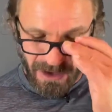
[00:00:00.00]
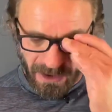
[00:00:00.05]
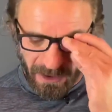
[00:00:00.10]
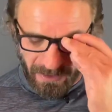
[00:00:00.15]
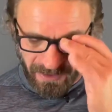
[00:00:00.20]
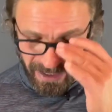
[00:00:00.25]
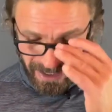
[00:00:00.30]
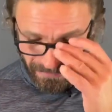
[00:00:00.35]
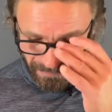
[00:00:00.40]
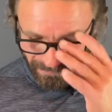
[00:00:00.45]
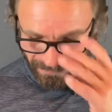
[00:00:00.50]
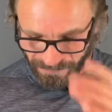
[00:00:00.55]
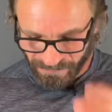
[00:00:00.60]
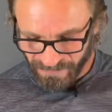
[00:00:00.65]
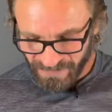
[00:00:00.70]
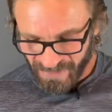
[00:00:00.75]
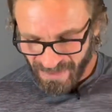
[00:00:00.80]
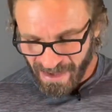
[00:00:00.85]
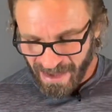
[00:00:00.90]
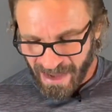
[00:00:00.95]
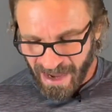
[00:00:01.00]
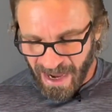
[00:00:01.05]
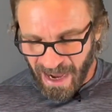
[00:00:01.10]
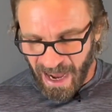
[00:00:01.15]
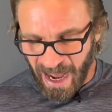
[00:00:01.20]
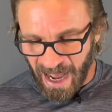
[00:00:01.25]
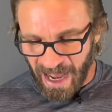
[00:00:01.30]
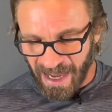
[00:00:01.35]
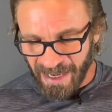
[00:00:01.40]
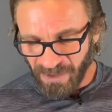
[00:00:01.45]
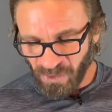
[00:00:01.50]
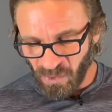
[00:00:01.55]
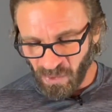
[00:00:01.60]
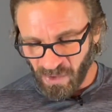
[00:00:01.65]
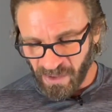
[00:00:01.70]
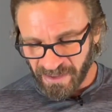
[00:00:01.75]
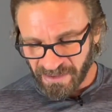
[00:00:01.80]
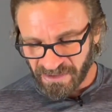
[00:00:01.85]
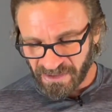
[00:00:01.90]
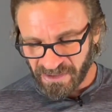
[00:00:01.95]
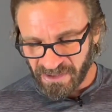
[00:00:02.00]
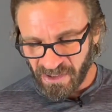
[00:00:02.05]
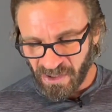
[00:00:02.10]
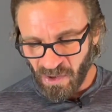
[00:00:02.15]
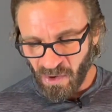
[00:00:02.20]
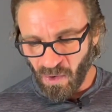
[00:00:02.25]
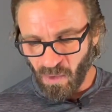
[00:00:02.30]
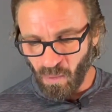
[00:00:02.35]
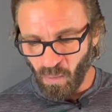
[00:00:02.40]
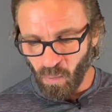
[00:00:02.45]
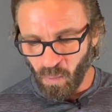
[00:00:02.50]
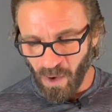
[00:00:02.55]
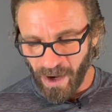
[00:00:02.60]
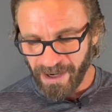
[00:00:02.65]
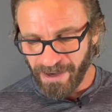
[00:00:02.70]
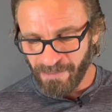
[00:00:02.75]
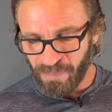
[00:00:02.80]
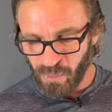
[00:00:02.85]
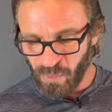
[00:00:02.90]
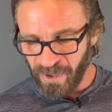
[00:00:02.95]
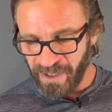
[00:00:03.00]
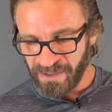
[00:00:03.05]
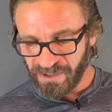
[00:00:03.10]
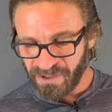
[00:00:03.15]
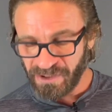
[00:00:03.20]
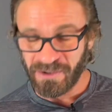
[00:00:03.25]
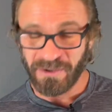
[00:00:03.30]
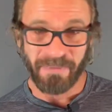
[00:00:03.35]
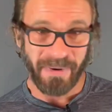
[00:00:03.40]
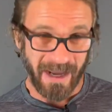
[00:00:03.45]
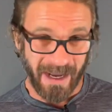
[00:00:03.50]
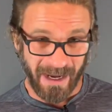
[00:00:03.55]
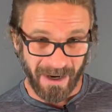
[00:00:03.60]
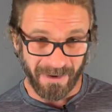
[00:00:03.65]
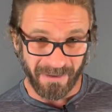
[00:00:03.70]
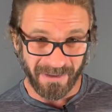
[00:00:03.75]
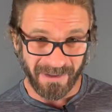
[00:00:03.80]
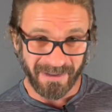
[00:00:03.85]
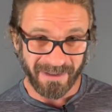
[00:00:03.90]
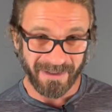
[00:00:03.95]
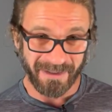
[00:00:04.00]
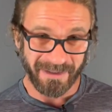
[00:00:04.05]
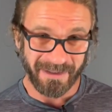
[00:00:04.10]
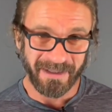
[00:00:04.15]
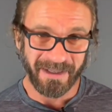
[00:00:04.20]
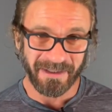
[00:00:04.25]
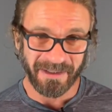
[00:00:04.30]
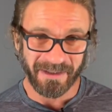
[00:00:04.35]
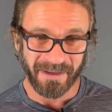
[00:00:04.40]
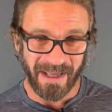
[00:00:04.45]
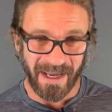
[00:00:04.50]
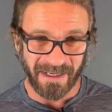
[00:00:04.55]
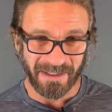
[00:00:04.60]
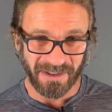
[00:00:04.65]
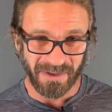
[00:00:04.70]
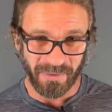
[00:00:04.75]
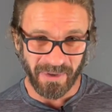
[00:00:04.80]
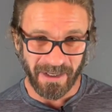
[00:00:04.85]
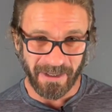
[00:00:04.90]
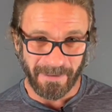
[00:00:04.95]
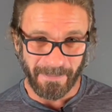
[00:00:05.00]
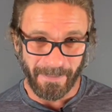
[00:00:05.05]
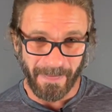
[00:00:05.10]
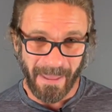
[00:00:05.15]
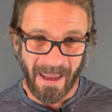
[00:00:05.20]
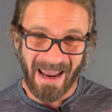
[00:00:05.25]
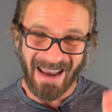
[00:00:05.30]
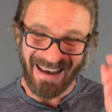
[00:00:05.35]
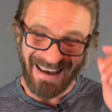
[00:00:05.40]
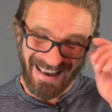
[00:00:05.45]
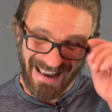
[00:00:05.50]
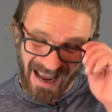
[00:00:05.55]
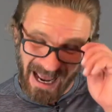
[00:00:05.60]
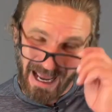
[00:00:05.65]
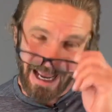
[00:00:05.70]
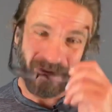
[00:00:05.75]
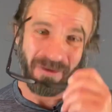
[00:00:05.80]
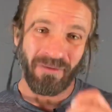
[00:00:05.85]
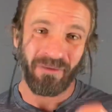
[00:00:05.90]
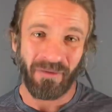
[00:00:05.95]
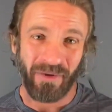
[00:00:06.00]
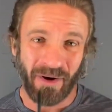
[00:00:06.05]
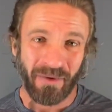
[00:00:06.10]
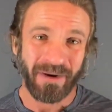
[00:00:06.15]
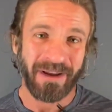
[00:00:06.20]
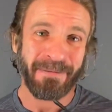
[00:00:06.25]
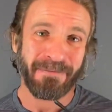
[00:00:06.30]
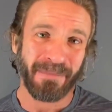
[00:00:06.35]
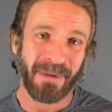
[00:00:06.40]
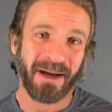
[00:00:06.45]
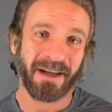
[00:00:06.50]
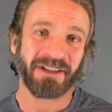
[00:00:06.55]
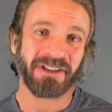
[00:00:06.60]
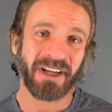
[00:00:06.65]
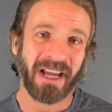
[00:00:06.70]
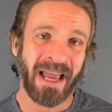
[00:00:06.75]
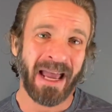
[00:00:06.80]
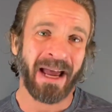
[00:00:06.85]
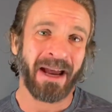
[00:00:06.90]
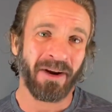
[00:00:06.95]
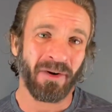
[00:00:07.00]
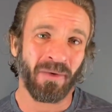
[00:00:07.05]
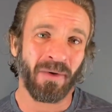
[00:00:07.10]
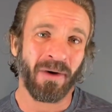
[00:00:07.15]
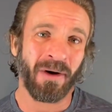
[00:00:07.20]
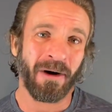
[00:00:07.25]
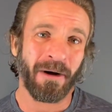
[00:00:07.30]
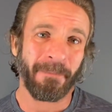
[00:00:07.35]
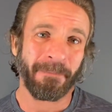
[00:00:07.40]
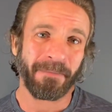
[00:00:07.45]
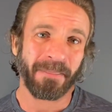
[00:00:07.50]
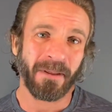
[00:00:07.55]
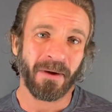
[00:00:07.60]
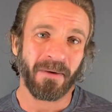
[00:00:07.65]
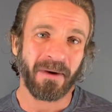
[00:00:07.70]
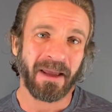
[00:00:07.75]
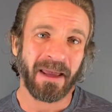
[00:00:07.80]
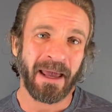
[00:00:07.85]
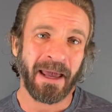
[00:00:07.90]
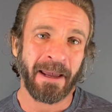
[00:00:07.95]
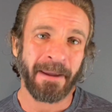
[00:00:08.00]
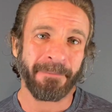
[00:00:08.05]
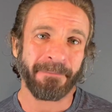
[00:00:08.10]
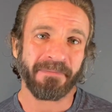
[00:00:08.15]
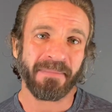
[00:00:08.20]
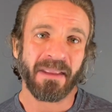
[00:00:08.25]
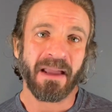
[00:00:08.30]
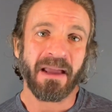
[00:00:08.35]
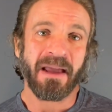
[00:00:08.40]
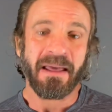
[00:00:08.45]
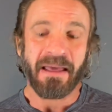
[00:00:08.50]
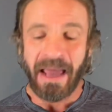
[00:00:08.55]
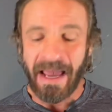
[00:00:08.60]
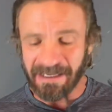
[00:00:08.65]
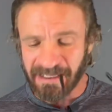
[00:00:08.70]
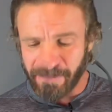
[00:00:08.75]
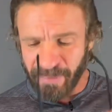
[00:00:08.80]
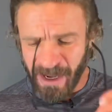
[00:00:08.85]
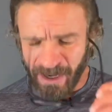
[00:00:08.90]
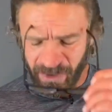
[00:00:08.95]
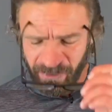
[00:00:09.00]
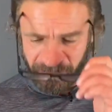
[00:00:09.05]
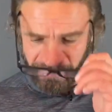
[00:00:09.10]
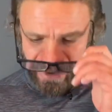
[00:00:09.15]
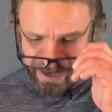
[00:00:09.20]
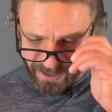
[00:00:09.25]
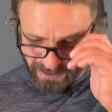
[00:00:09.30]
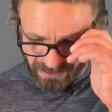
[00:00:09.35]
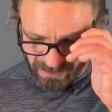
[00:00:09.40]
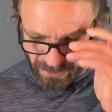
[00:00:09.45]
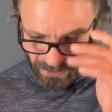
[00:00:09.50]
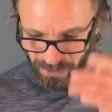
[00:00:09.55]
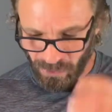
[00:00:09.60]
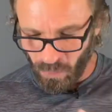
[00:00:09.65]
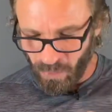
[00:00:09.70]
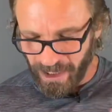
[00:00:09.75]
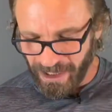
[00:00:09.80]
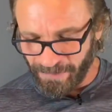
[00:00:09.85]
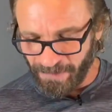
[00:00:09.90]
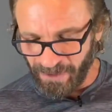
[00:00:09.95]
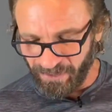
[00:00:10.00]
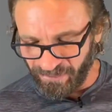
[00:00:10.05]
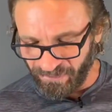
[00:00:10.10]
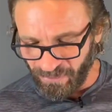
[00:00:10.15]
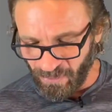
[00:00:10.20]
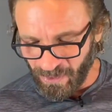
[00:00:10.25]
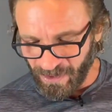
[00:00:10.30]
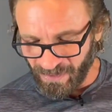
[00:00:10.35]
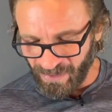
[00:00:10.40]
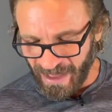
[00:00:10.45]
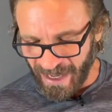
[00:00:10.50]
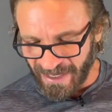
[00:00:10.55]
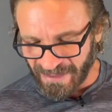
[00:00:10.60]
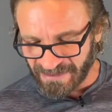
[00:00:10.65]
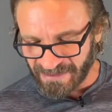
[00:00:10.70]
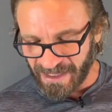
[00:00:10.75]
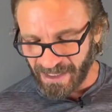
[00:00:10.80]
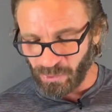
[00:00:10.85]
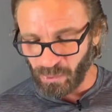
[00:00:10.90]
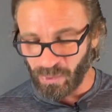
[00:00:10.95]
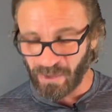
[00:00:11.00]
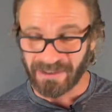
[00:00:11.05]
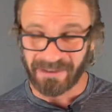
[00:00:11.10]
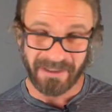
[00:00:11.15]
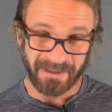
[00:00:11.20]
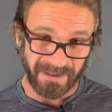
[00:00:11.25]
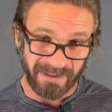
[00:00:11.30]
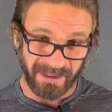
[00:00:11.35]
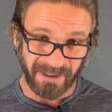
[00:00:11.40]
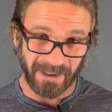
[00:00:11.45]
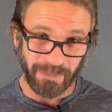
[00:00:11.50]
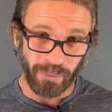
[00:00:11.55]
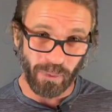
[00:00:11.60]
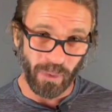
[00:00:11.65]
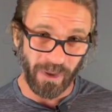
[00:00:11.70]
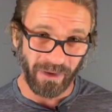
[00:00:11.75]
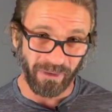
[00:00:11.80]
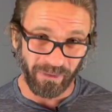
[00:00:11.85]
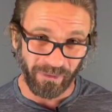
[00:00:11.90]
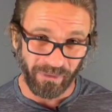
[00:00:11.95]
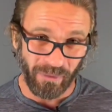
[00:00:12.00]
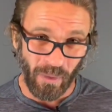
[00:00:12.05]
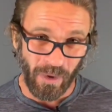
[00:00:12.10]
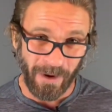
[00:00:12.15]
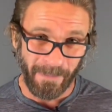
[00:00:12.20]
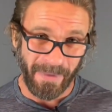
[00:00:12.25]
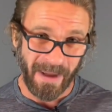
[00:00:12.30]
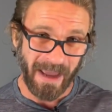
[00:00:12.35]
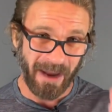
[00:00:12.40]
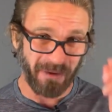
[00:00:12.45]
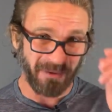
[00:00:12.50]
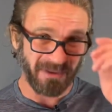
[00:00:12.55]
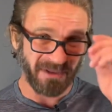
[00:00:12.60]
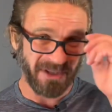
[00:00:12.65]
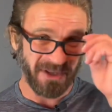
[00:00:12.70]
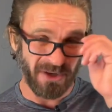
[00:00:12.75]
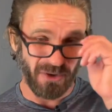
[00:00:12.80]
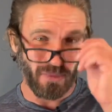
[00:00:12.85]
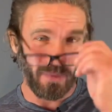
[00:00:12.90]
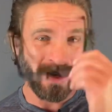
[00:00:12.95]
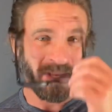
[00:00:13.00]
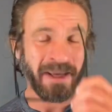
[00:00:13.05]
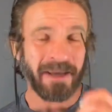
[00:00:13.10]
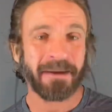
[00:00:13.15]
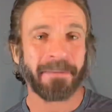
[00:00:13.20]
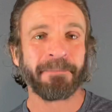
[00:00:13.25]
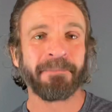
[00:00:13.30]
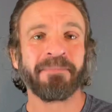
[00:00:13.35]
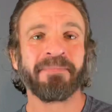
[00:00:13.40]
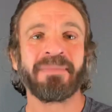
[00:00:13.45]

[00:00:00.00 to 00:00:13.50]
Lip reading: Okay, I lost 1.2 pounds since last week. Not very much at all, okay? As a matter of fact, the week before last, I lost 6.4 pounds in a week.